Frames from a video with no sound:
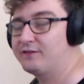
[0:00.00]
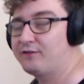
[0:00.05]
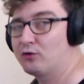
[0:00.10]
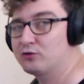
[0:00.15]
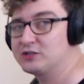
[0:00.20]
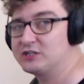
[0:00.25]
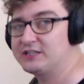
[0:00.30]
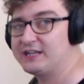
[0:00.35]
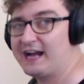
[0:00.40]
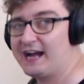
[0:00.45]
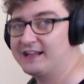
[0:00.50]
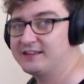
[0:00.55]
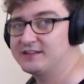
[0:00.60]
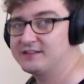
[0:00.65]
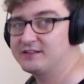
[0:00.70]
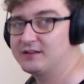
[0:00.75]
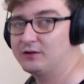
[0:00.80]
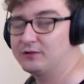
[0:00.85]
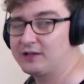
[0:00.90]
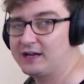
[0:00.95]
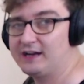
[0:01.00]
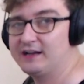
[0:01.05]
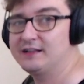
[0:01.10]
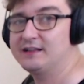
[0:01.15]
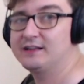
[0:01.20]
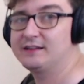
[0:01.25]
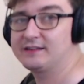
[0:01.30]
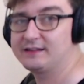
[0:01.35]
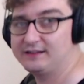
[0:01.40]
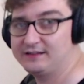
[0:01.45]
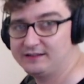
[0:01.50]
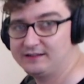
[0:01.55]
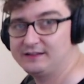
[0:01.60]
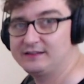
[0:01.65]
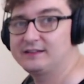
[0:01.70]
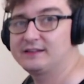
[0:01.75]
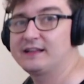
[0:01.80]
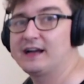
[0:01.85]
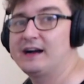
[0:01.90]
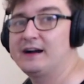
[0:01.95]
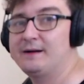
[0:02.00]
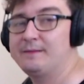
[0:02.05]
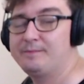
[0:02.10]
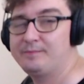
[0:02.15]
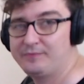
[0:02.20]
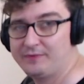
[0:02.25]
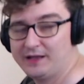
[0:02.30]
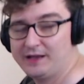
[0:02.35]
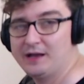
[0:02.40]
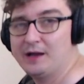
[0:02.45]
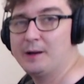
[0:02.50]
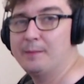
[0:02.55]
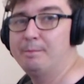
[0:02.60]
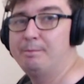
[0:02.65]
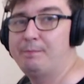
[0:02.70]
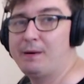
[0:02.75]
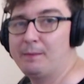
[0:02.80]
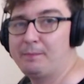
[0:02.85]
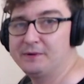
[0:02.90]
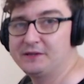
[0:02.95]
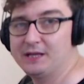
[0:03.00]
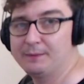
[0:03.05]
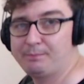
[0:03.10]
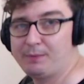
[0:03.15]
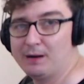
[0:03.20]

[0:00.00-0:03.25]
four to the antito, da, da, bubba da